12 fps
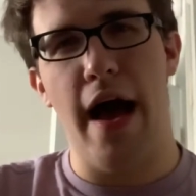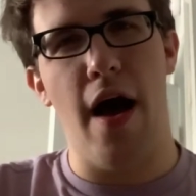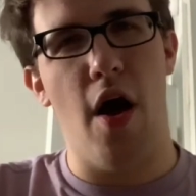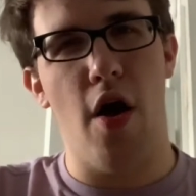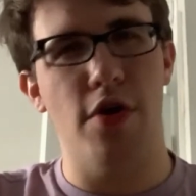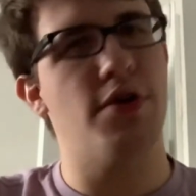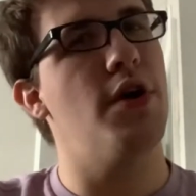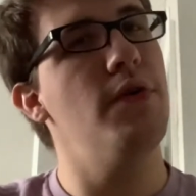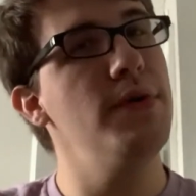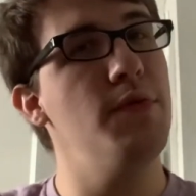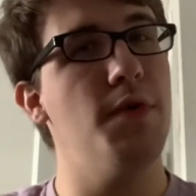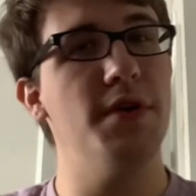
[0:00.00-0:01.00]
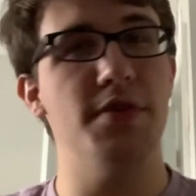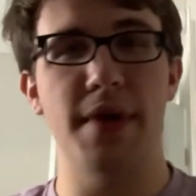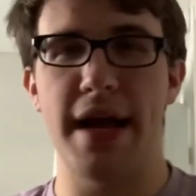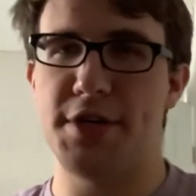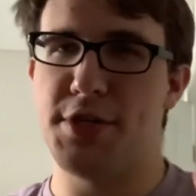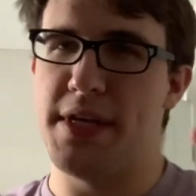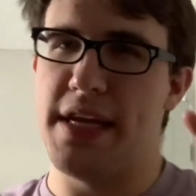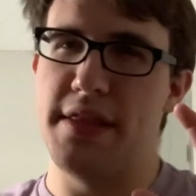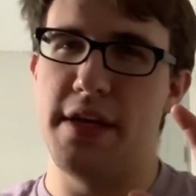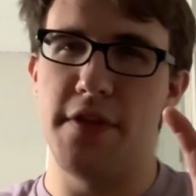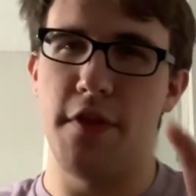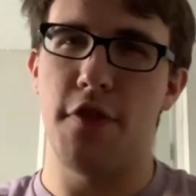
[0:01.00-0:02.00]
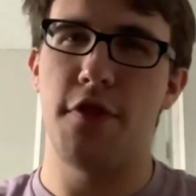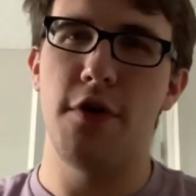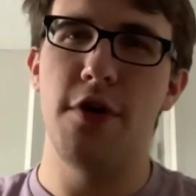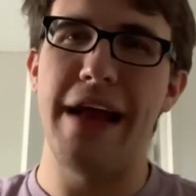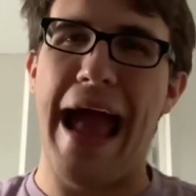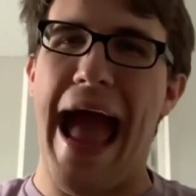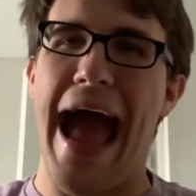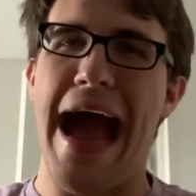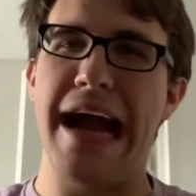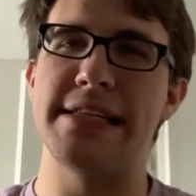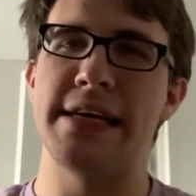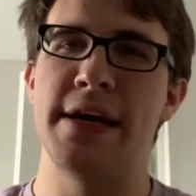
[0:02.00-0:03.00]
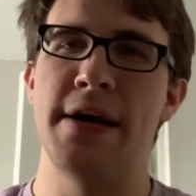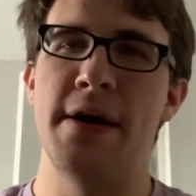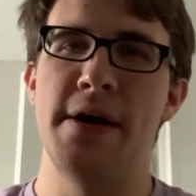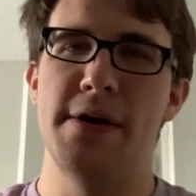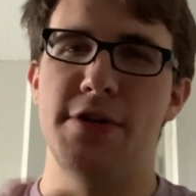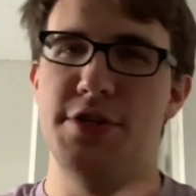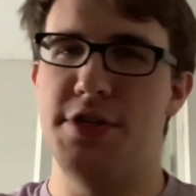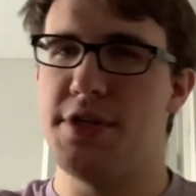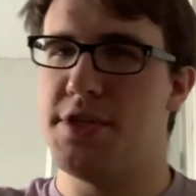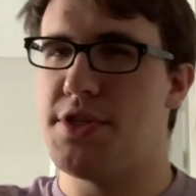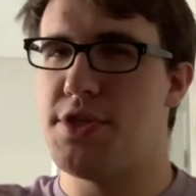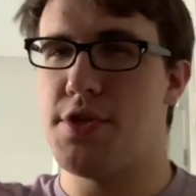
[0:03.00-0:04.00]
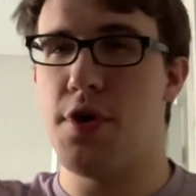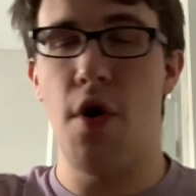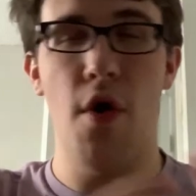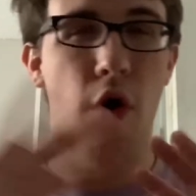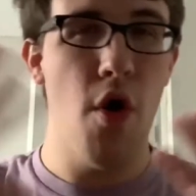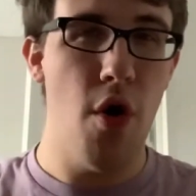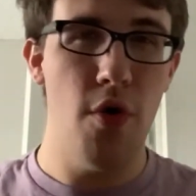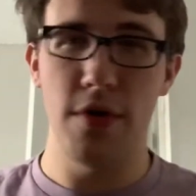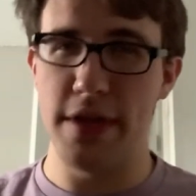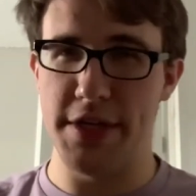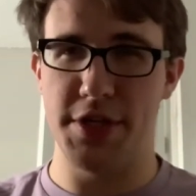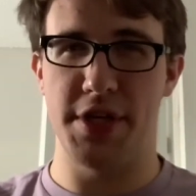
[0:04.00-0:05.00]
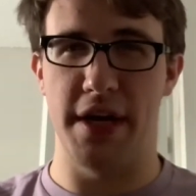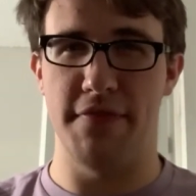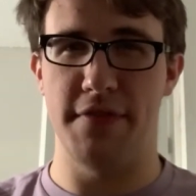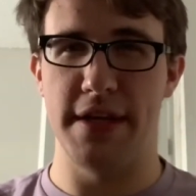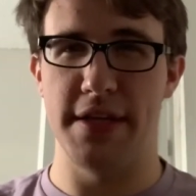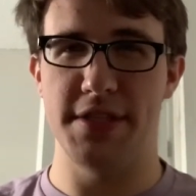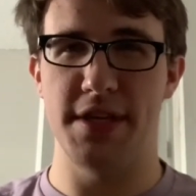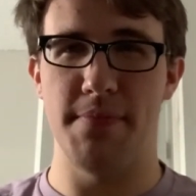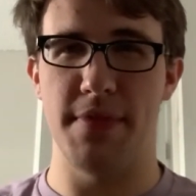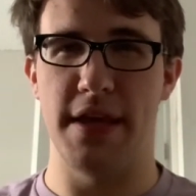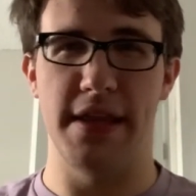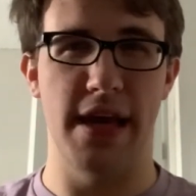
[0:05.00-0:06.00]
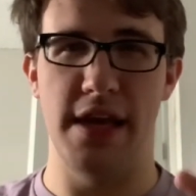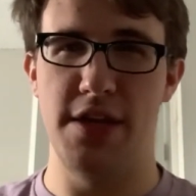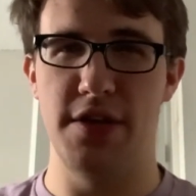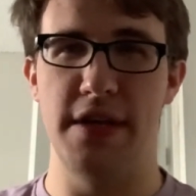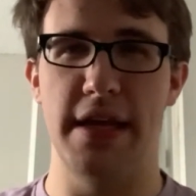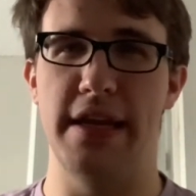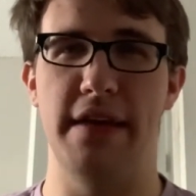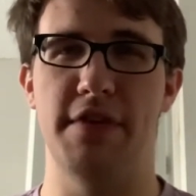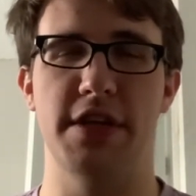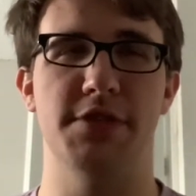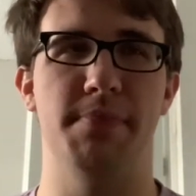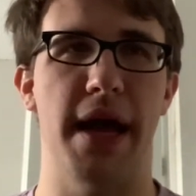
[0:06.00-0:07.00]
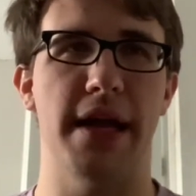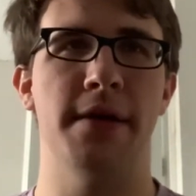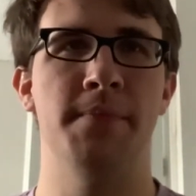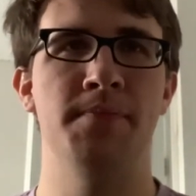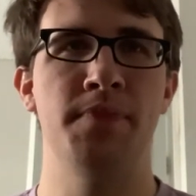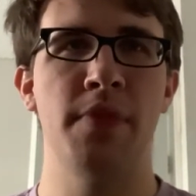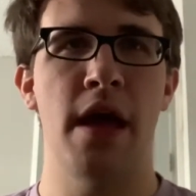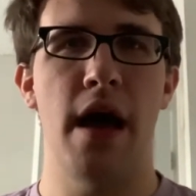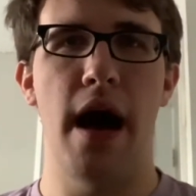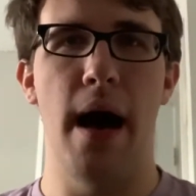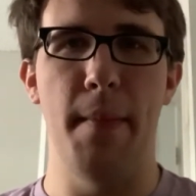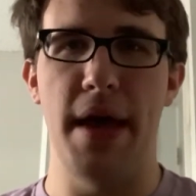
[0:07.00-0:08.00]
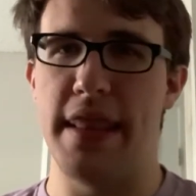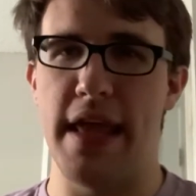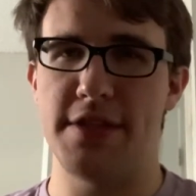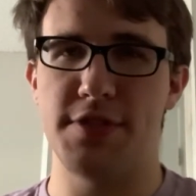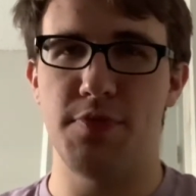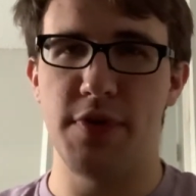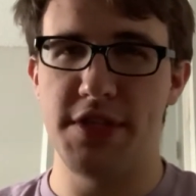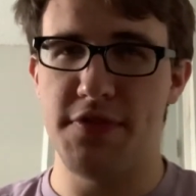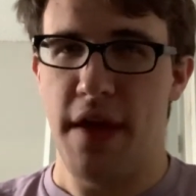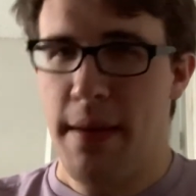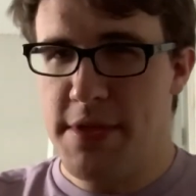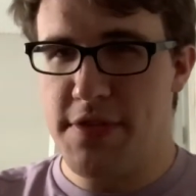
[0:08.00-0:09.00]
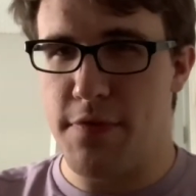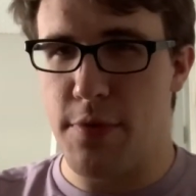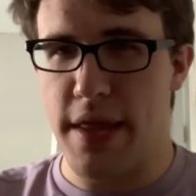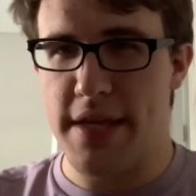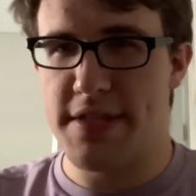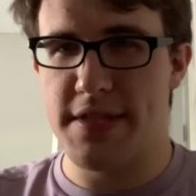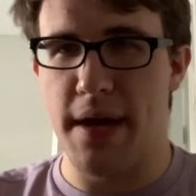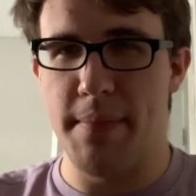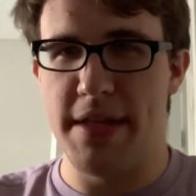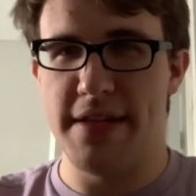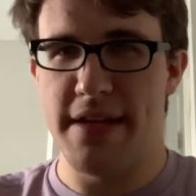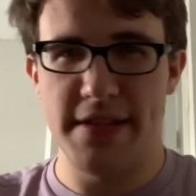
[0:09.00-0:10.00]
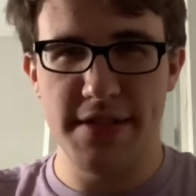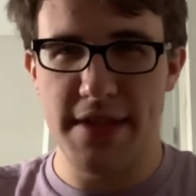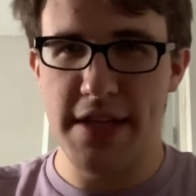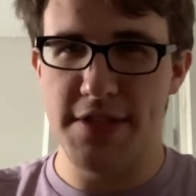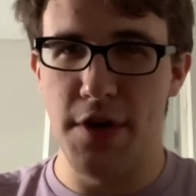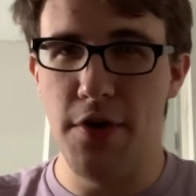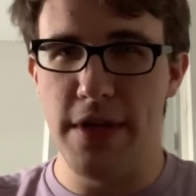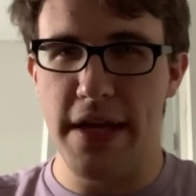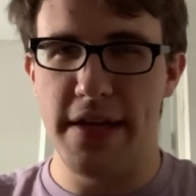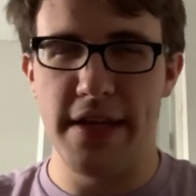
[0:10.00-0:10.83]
are going one direction, and then in the third act just totally shift into something that you didn't even expect. And that's what he's famous for. That's Nolan,